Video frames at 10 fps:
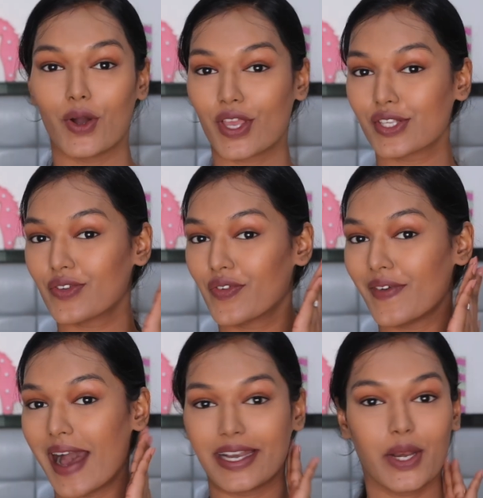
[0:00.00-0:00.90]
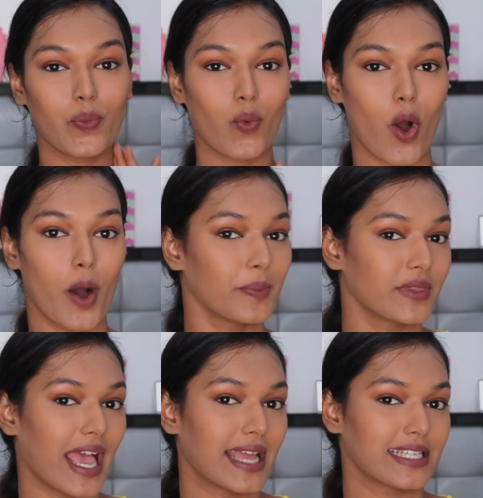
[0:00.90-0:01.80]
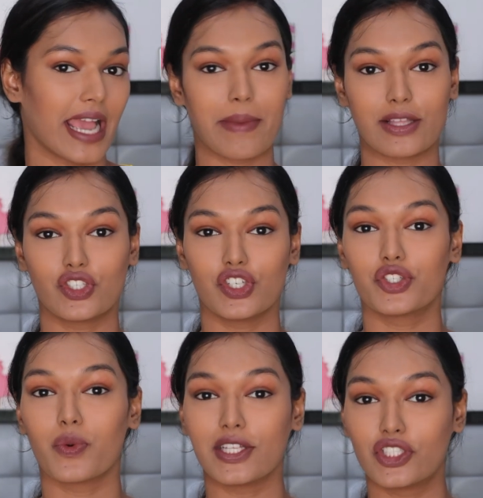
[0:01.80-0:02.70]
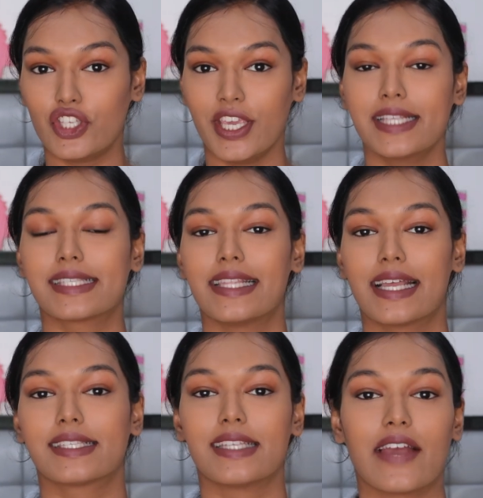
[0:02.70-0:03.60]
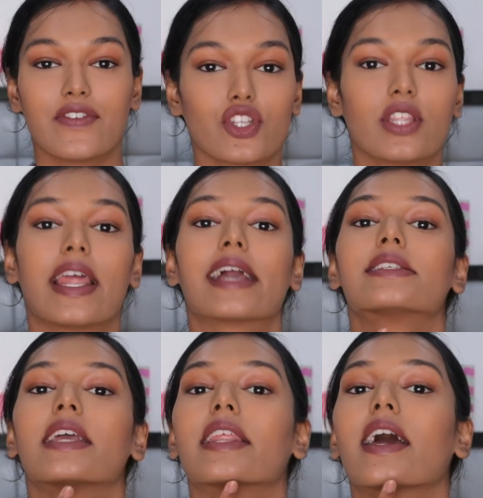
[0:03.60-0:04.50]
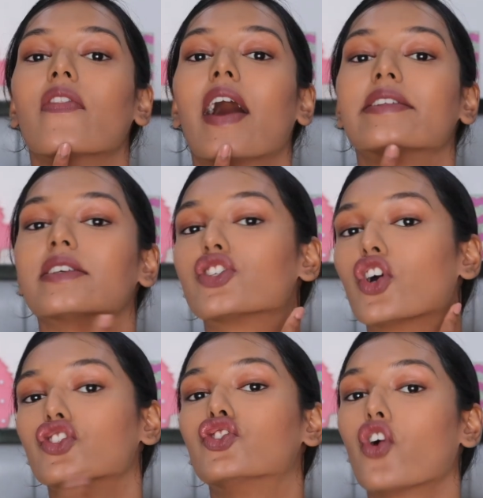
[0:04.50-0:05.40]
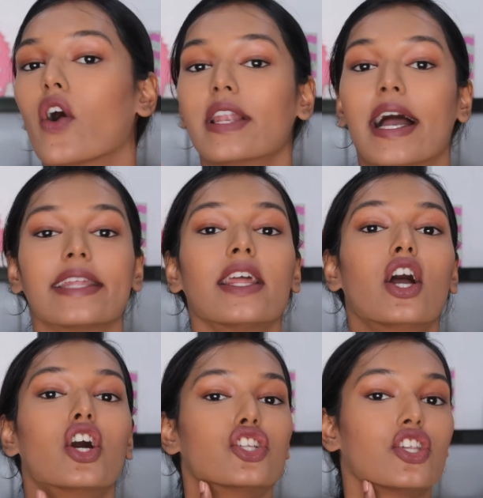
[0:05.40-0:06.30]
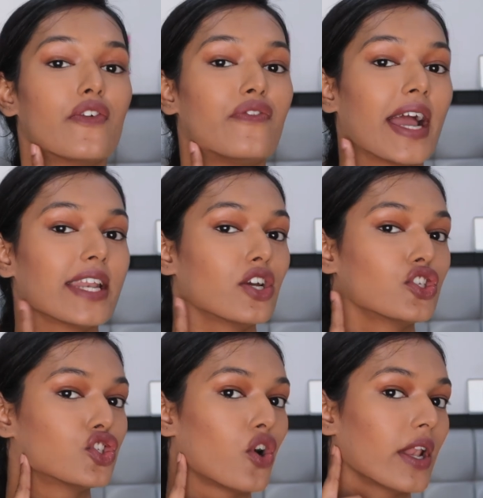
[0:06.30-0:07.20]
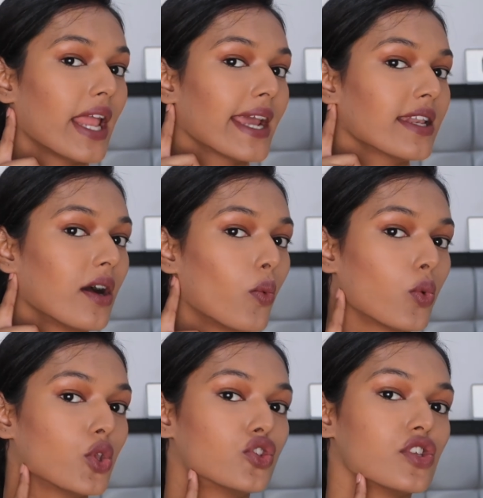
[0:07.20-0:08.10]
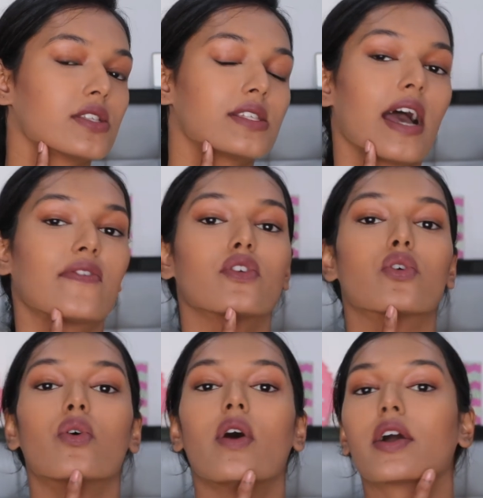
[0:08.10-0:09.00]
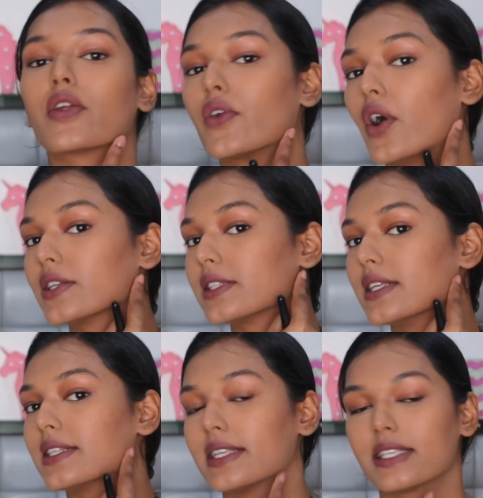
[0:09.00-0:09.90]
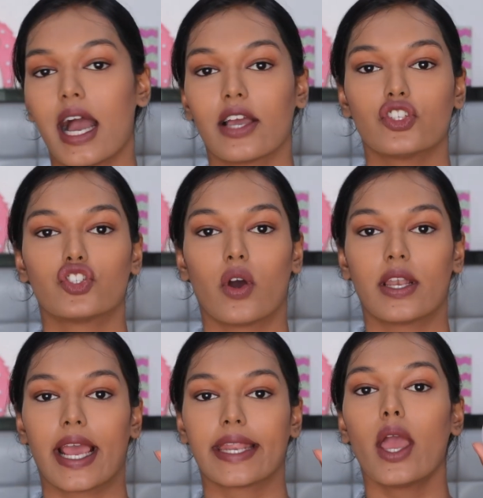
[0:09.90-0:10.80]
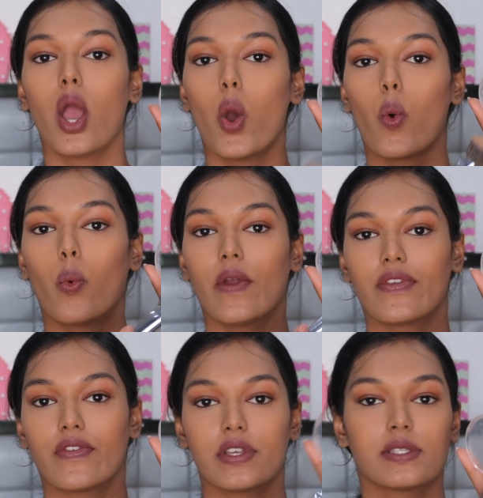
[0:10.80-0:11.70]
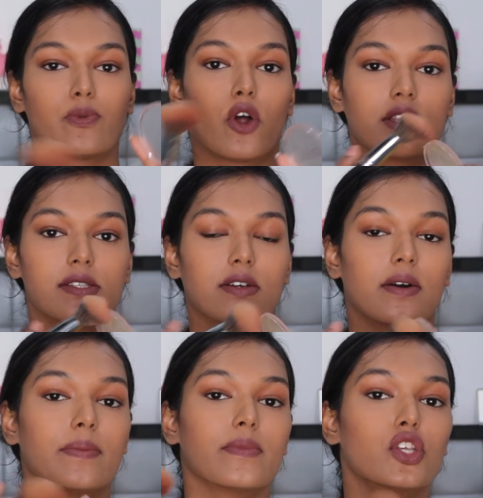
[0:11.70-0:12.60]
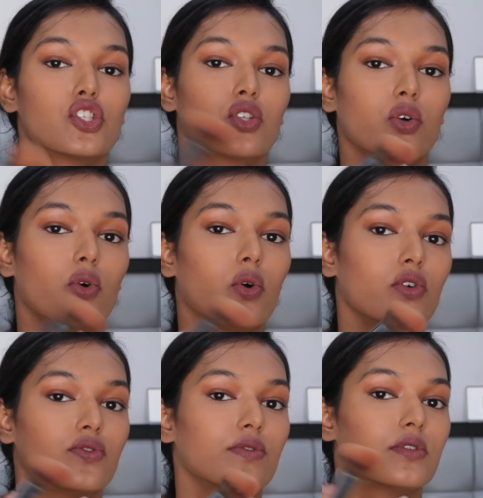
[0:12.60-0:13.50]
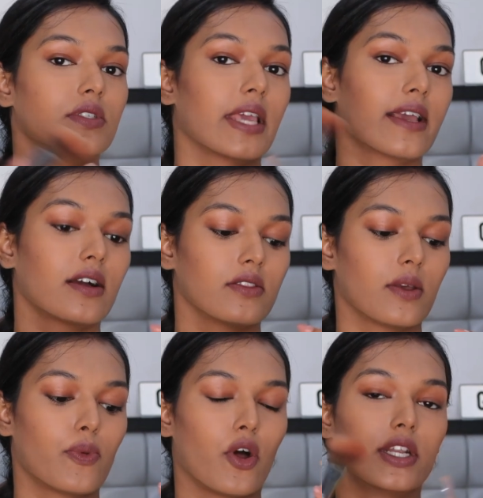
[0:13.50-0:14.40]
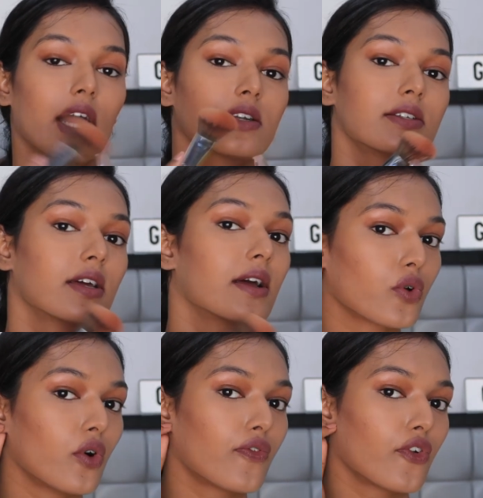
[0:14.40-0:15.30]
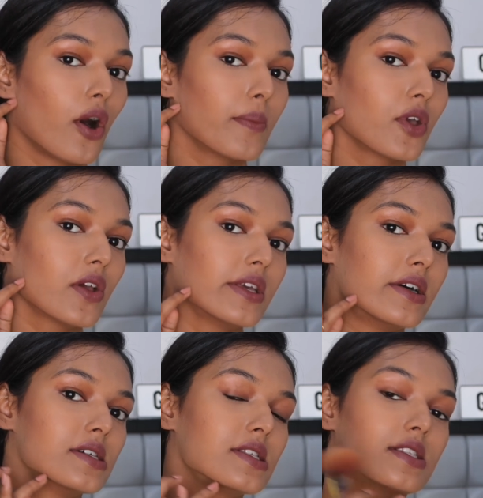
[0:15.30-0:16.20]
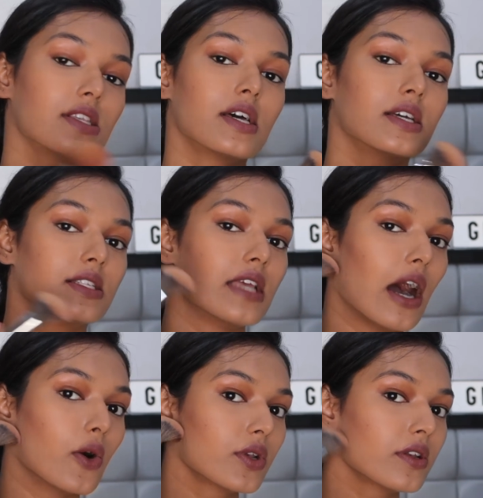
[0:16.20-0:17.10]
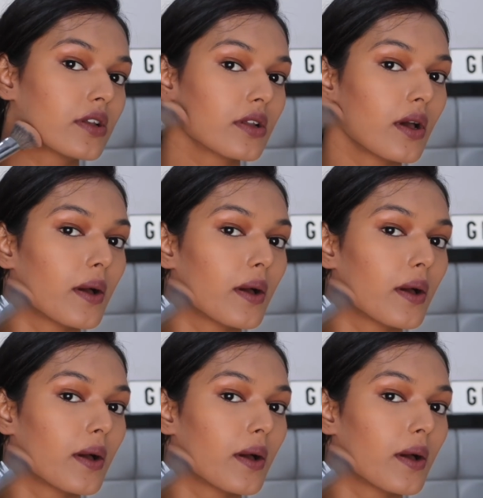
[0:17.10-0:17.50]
Okay, so we've added warmth and dimension to our cheeks. Let's dive into the next area, that is your jawline. To define your jawline, you just have to go across this entire jawline with this bronzer. So take the product, go from your ears down.